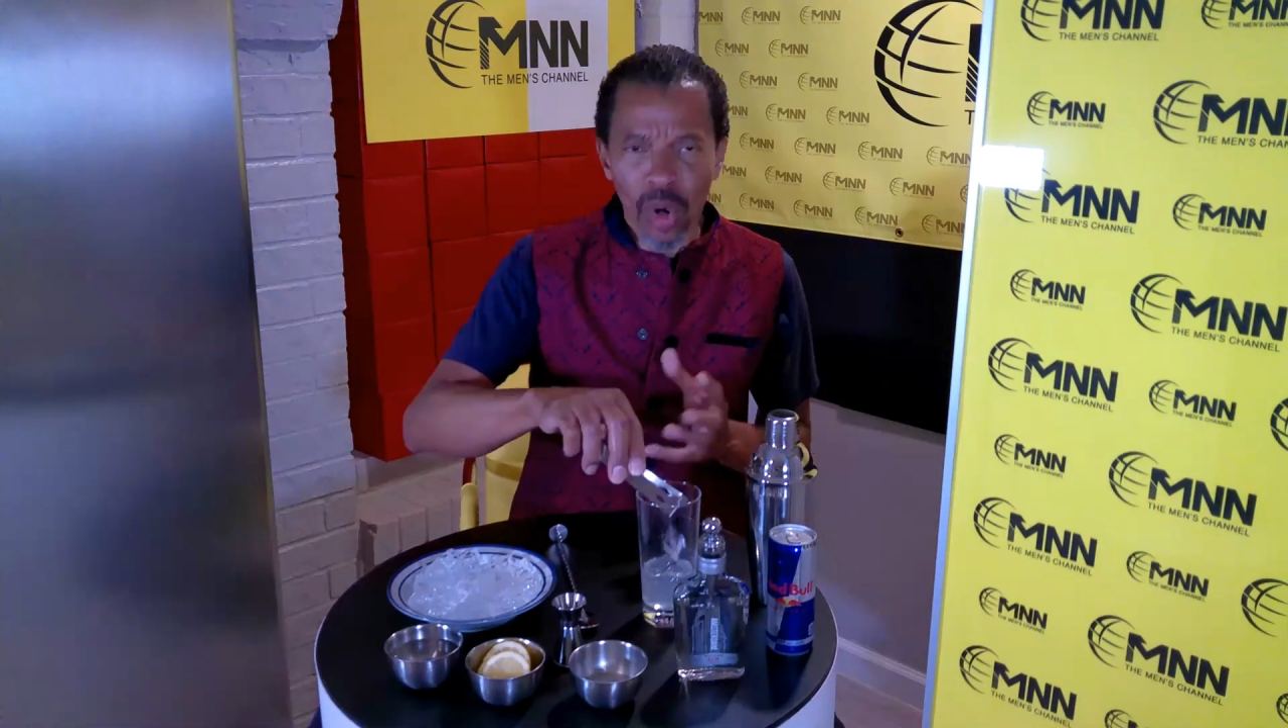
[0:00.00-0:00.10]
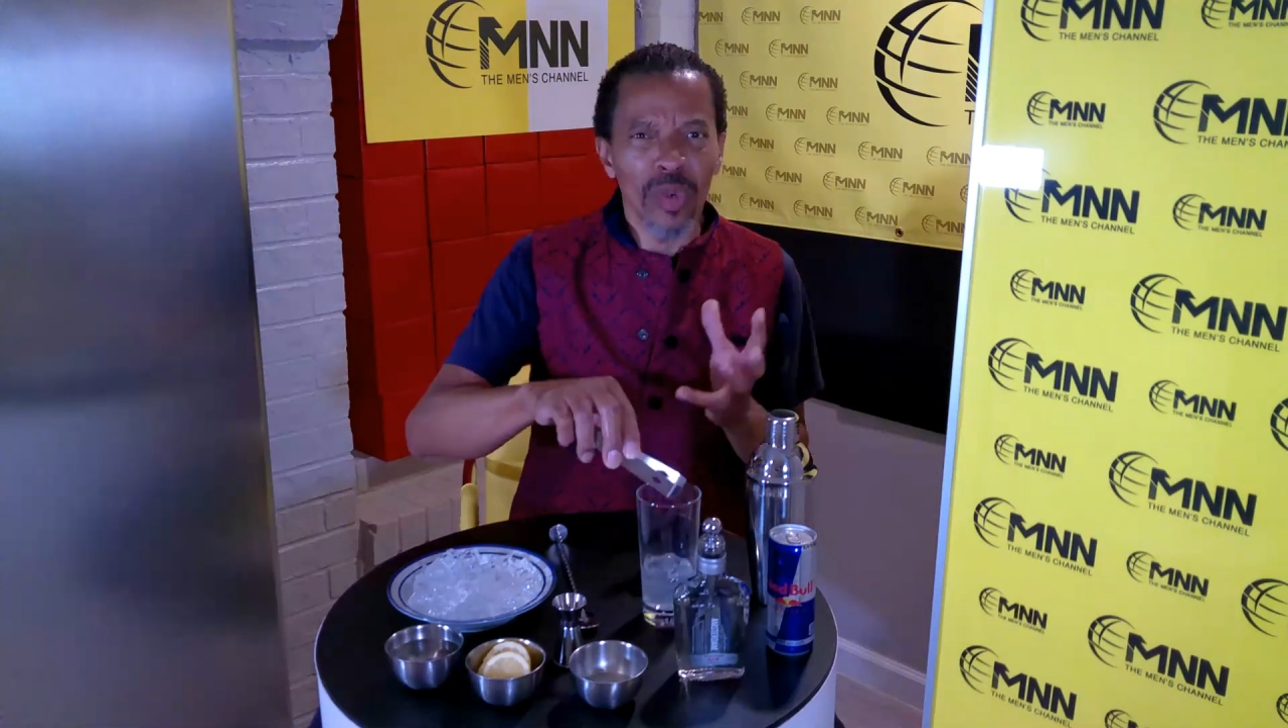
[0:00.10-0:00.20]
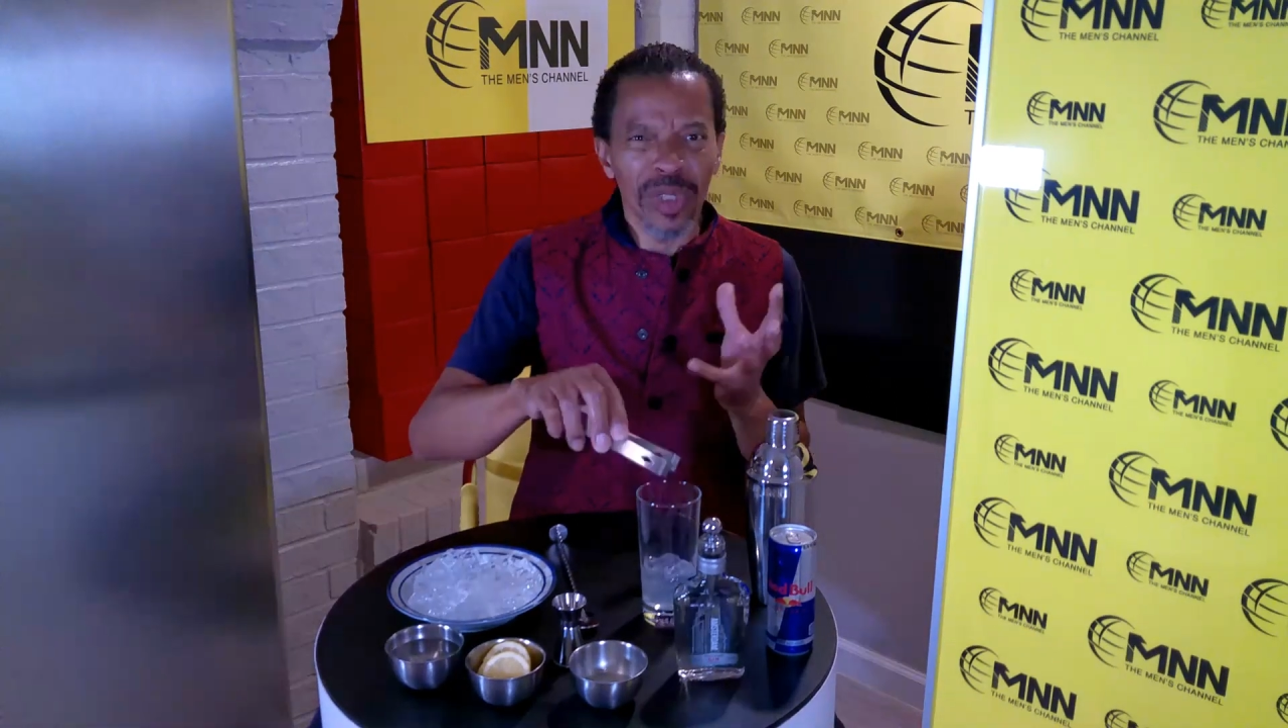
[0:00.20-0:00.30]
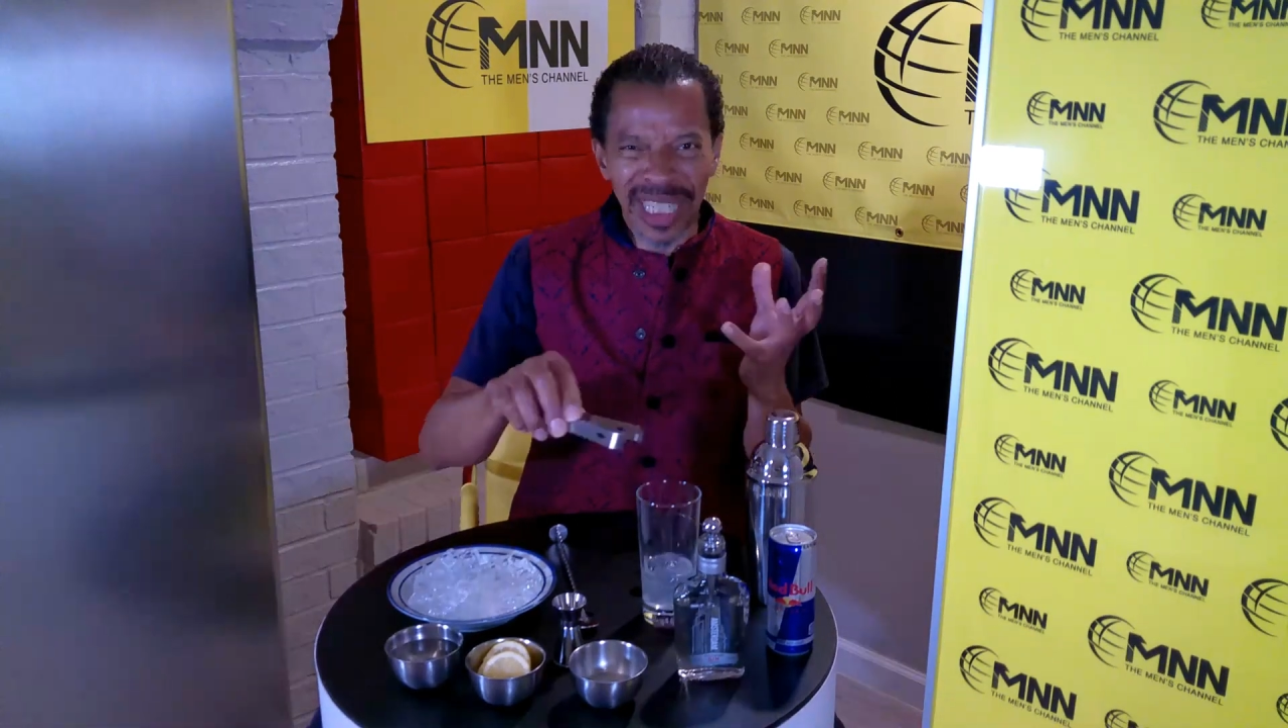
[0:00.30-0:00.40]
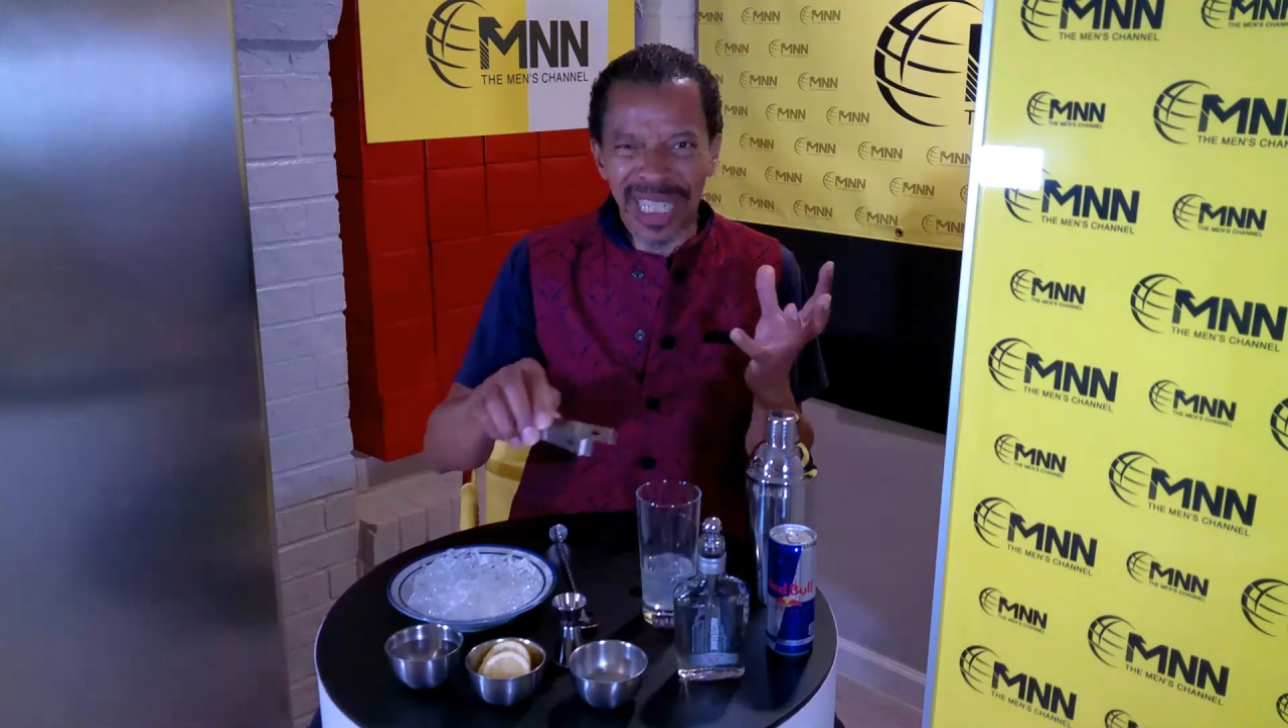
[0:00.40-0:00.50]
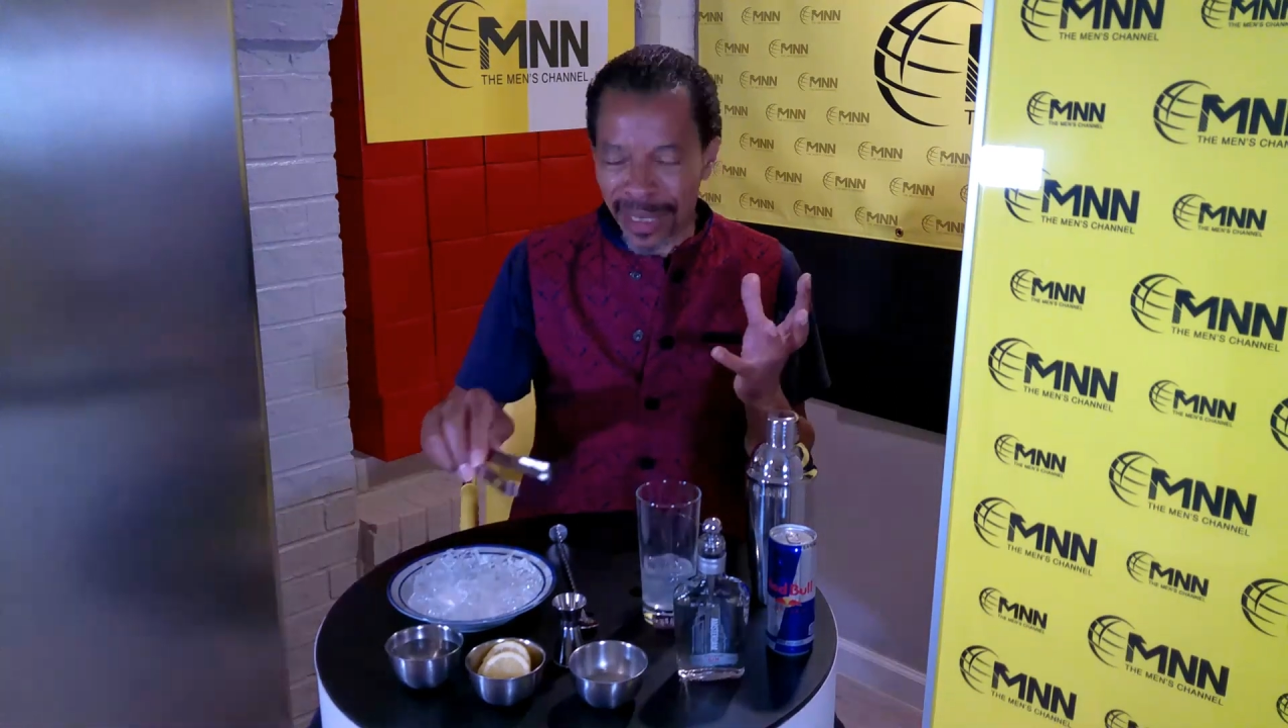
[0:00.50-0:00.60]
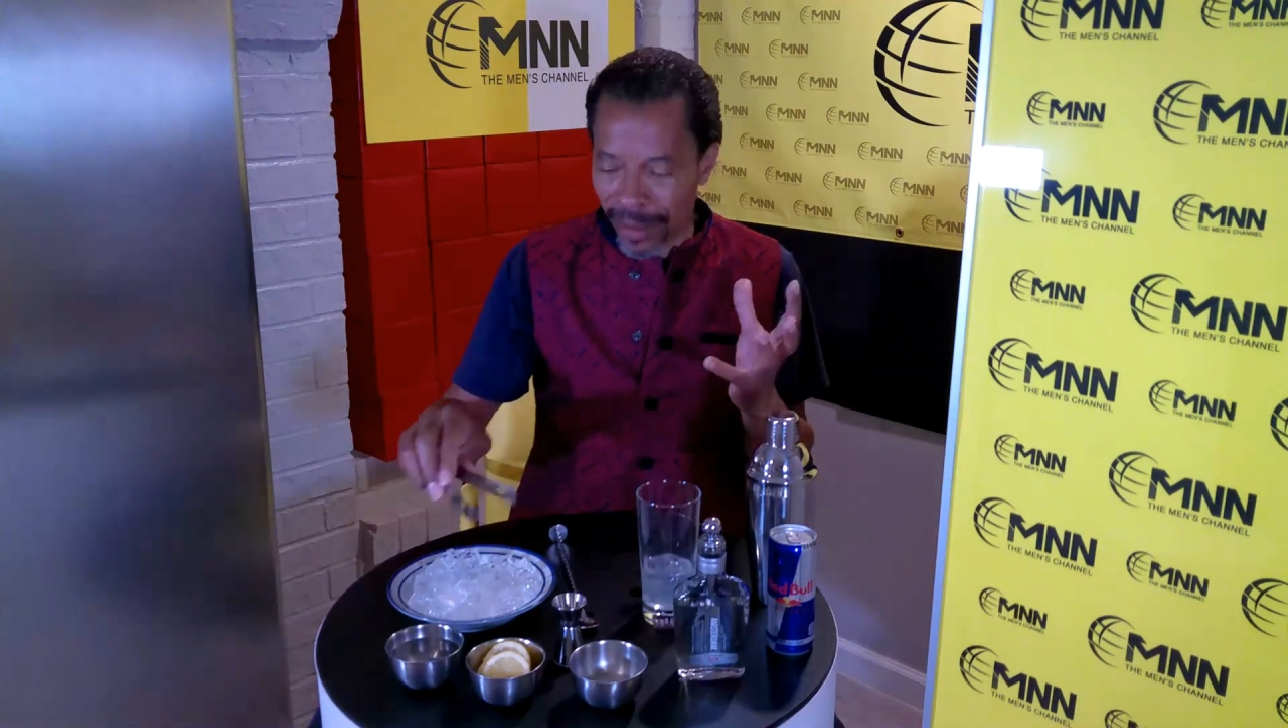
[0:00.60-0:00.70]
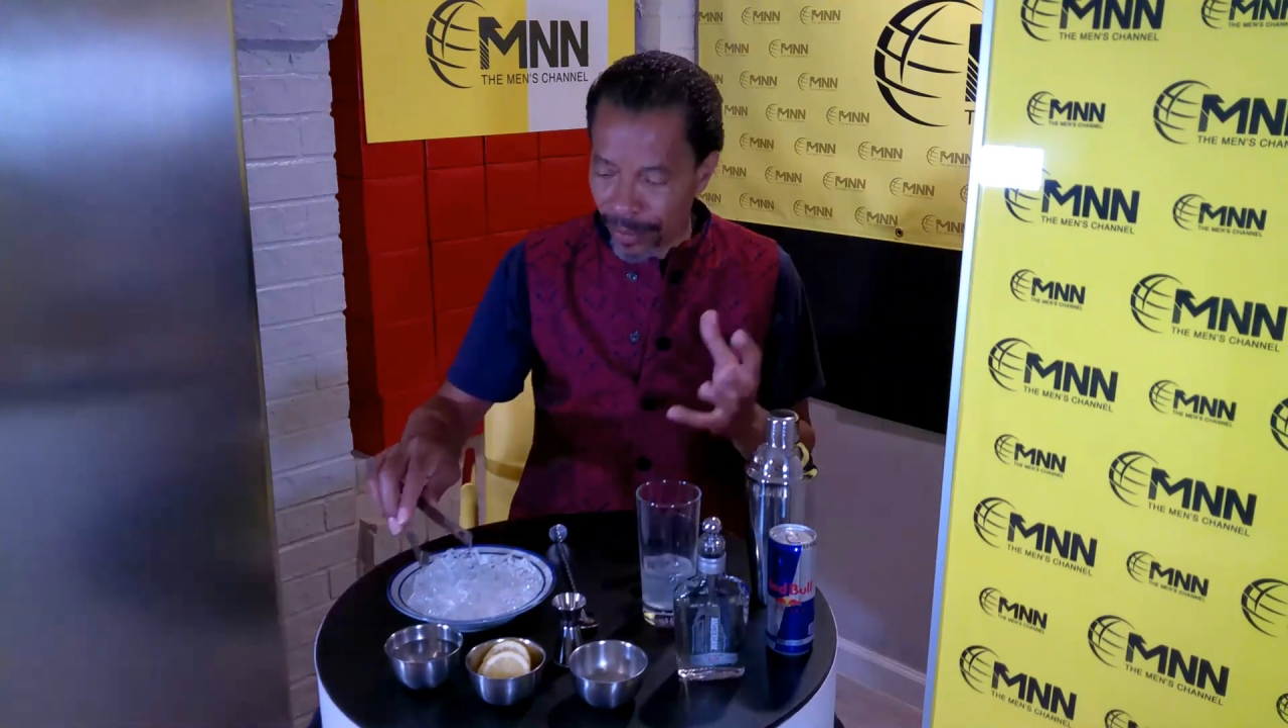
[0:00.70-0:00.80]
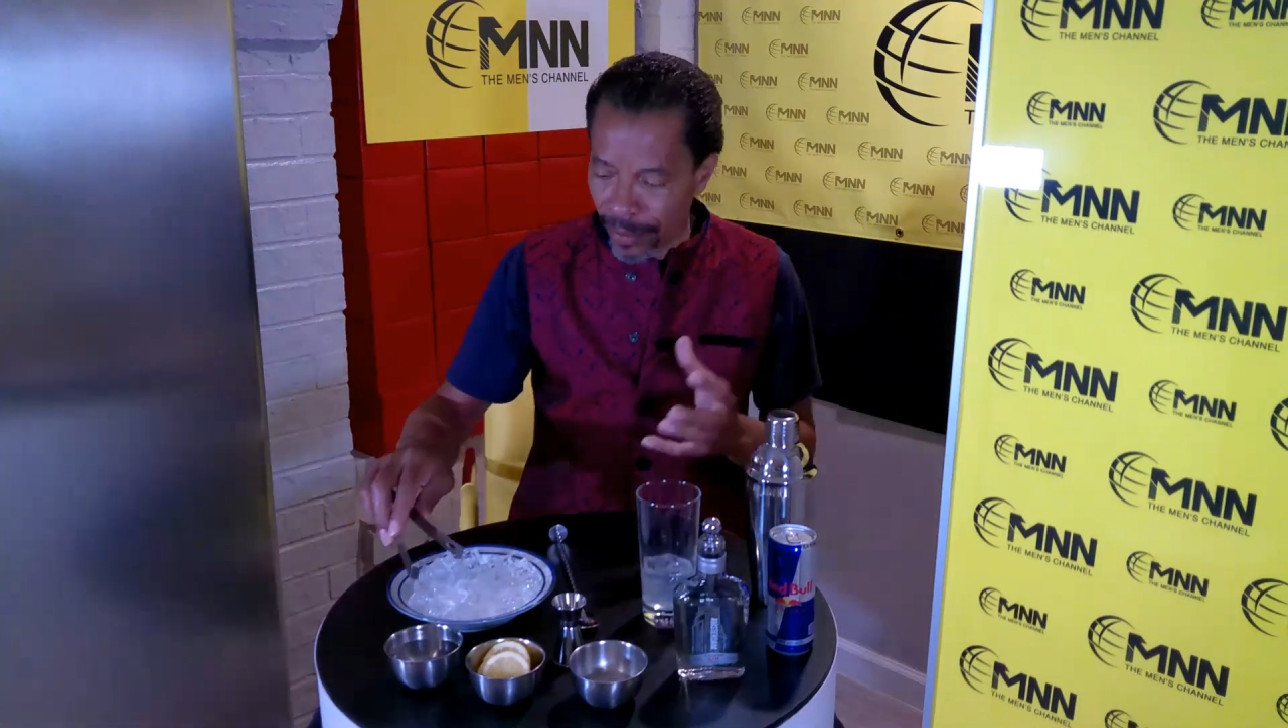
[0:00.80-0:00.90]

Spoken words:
over time,